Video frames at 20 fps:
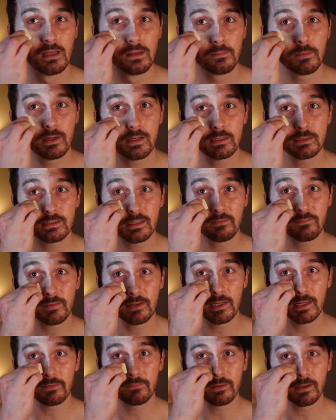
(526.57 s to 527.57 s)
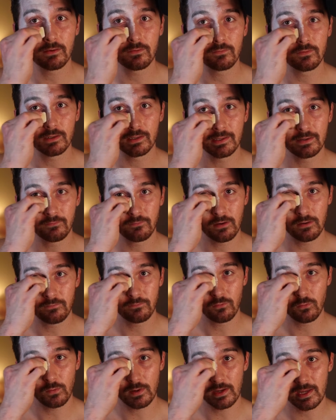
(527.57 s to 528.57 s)
because I've been having a really
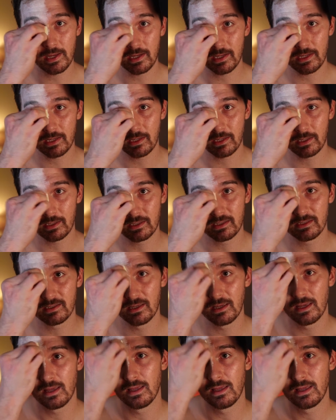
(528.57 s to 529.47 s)
rough week, and